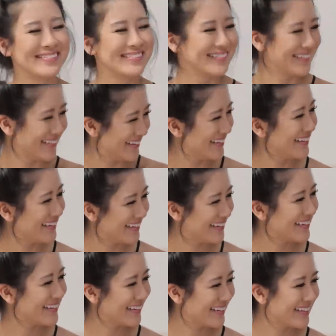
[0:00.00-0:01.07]

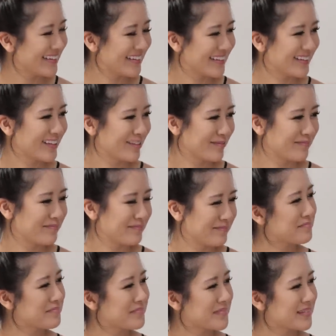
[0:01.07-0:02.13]

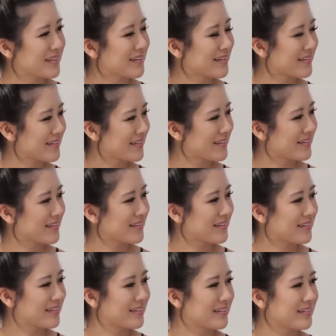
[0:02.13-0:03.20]

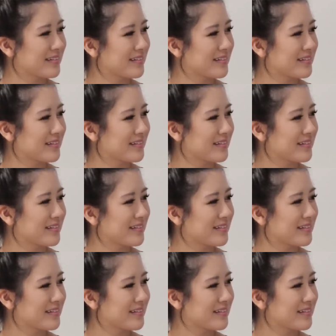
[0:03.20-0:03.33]
(not speaking)